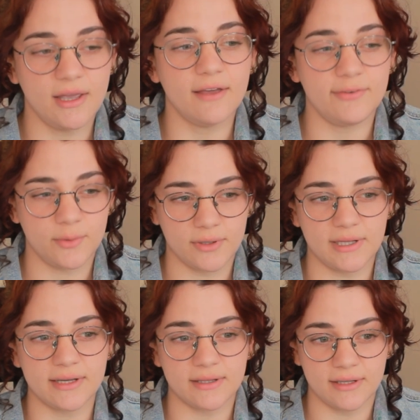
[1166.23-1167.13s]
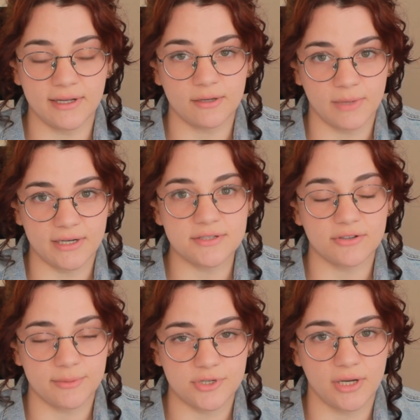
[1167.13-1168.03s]
if you click the link in my
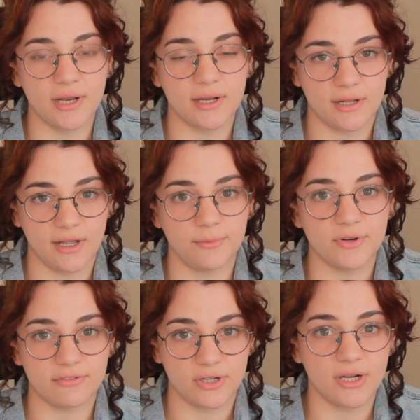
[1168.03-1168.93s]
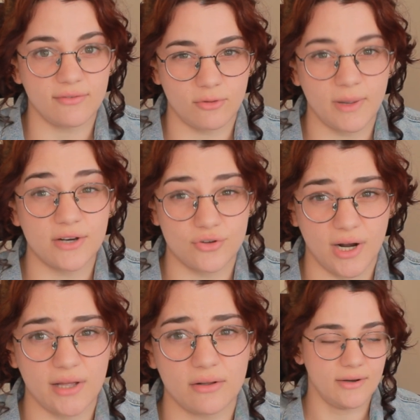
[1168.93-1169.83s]
description and claim your free novel pad trial.